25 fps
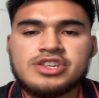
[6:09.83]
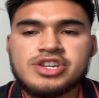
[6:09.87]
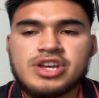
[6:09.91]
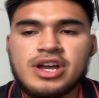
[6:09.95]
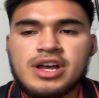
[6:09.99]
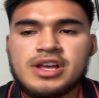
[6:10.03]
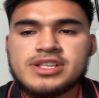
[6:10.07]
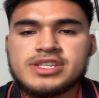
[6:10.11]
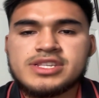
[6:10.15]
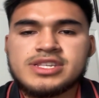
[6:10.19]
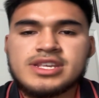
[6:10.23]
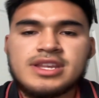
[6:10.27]

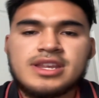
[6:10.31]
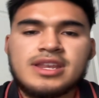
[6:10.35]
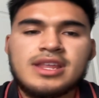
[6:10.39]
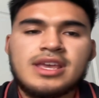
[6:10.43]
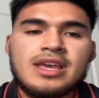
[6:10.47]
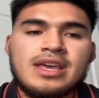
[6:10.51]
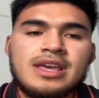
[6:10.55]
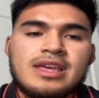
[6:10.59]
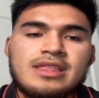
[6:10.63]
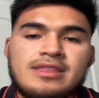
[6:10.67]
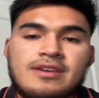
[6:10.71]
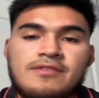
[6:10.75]
Johnson.
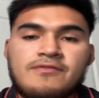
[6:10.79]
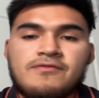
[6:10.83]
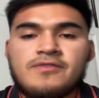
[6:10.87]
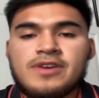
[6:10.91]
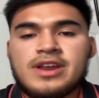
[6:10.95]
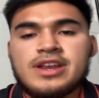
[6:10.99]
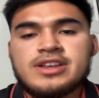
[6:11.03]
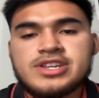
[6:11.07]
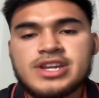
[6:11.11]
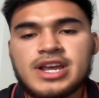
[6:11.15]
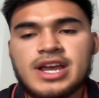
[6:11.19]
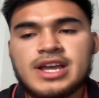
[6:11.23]
They
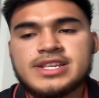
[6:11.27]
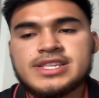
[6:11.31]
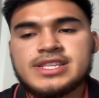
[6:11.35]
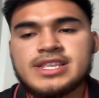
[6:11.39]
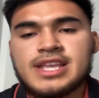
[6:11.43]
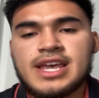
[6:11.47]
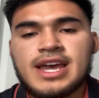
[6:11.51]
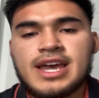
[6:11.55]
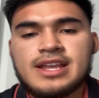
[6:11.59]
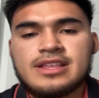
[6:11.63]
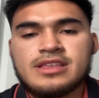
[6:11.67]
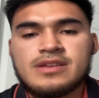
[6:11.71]
franchise
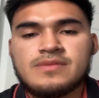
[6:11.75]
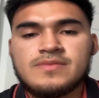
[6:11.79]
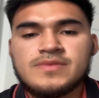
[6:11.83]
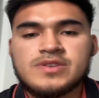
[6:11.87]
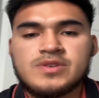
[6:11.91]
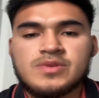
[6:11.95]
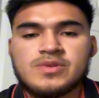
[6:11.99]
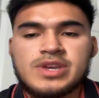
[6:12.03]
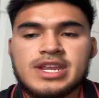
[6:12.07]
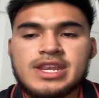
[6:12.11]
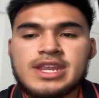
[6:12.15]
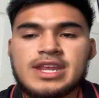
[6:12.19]
tagged him,
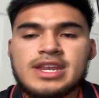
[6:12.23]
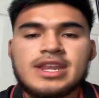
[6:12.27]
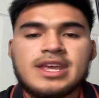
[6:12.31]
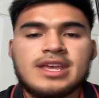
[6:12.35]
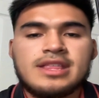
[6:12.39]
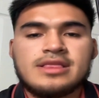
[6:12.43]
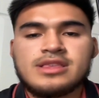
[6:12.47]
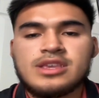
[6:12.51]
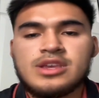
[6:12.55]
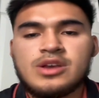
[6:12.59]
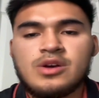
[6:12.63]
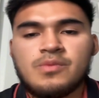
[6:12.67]
so he didn't
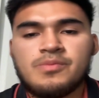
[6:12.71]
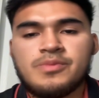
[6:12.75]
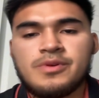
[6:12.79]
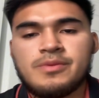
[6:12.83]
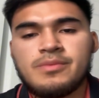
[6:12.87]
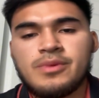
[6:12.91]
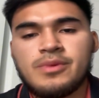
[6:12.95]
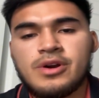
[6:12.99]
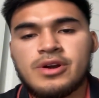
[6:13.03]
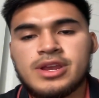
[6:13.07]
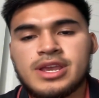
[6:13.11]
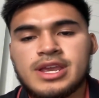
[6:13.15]
hit the open
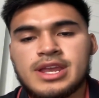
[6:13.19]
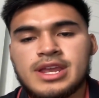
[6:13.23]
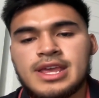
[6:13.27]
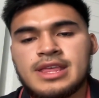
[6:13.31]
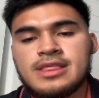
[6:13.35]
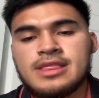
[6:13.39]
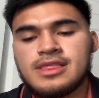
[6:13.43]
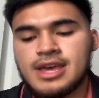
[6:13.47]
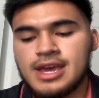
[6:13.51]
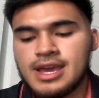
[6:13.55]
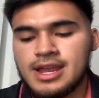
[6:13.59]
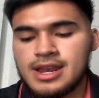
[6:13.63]
market.
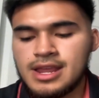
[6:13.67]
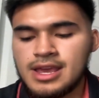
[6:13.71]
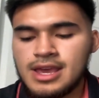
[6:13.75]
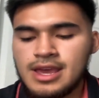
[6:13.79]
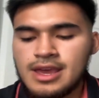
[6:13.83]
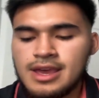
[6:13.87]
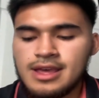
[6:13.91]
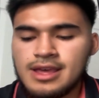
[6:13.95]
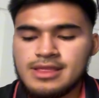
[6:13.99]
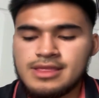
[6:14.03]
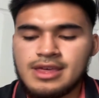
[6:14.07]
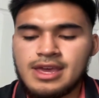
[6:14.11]
And then
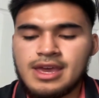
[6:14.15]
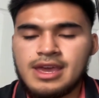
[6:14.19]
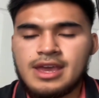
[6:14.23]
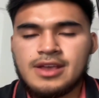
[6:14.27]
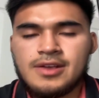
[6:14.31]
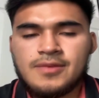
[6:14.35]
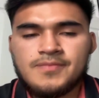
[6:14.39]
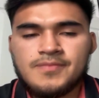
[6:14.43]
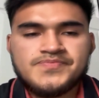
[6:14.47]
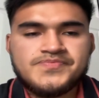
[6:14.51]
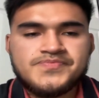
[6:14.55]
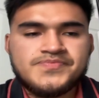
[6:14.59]

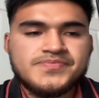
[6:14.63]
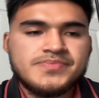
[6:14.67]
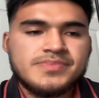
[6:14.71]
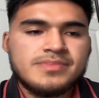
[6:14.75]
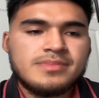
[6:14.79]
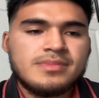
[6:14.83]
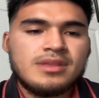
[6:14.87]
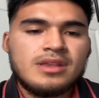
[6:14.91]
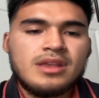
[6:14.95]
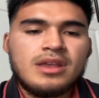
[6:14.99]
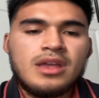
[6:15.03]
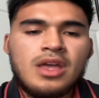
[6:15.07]
they
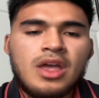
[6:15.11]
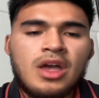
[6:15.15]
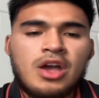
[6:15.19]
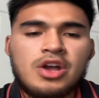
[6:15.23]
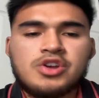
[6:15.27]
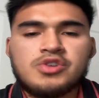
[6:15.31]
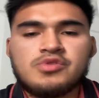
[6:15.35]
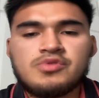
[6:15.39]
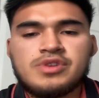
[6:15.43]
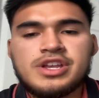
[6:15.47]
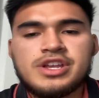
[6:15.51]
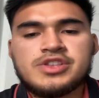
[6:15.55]

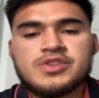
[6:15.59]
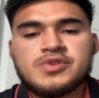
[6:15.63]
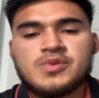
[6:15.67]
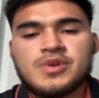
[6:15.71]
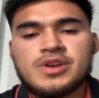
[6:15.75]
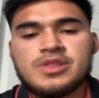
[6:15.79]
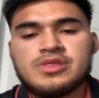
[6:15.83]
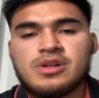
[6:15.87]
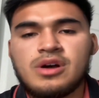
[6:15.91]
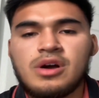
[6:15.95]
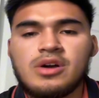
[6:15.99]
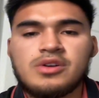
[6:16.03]
agreed to
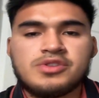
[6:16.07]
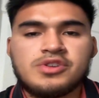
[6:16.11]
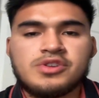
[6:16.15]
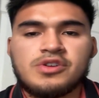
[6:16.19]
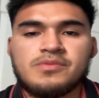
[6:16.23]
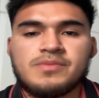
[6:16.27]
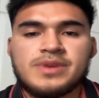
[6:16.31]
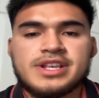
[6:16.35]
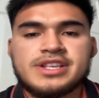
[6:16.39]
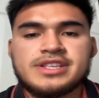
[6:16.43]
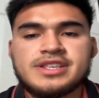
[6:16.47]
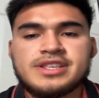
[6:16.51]
a
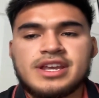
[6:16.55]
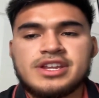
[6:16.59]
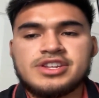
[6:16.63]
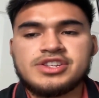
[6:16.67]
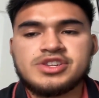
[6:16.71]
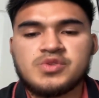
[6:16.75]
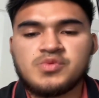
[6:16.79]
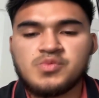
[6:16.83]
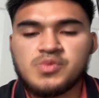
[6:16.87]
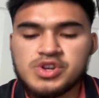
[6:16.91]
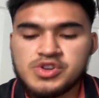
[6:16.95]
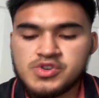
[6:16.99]
long-term
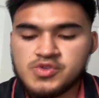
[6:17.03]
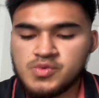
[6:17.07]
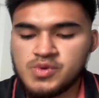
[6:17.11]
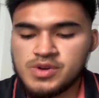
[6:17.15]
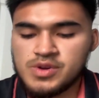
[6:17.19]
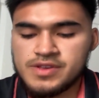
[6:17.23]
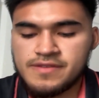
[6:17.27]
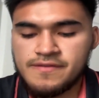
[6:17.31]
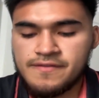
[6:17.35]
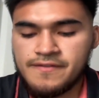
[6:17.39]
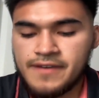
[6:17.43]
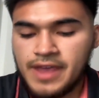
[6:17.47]
extension, which
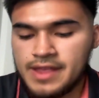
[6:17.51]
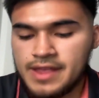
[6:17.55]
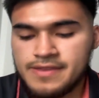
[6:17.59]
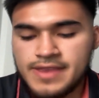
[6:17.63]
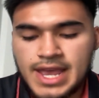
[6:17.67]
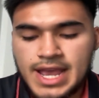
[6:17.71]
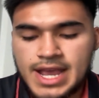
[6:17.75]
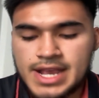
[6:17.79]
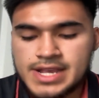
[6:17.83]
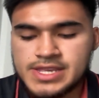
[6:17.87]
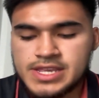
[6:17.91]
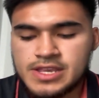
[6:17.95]
was
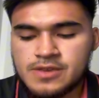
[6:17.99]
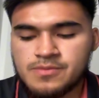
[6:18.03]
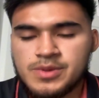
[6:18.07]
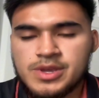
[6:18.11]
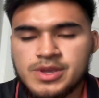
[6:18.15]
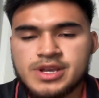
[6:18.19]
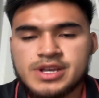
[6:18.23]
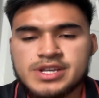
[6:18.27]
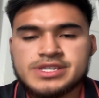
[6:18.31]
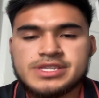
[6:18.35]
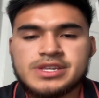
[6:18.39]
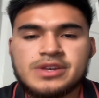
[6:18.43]
fantastic
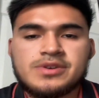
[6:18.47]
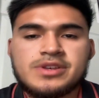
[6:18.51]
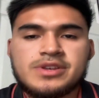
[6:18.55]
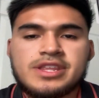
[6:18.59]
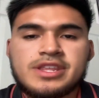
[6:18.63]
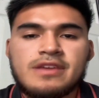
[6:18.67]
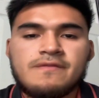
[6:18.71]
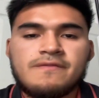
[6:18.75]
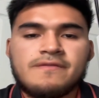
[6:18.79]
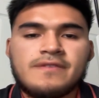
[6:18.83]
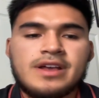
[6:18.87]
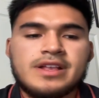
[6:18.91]
because their
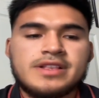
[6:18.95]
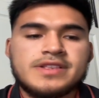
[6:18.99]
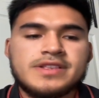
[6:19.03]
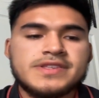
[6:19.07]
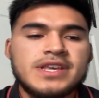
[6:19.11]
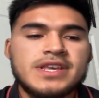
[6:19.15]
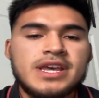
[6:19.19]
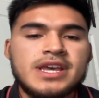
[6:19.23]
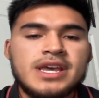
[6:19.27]
defense